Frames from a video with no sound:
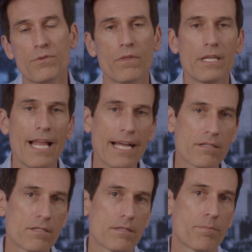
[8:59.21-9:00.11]
so the
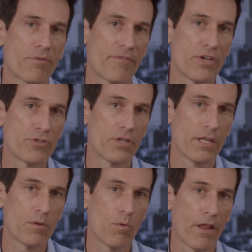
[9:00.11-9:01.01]
next provision
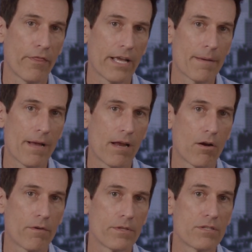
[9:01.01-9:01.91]
that you want to think about
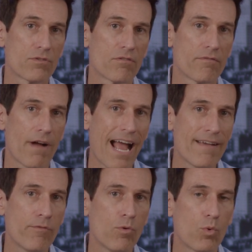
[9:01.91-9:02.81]
are the
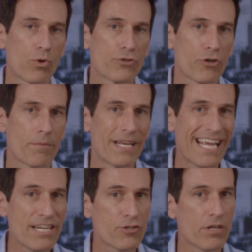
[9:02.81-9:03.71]
survival or
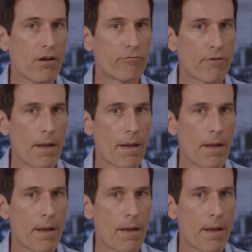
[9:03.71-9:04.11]
termination of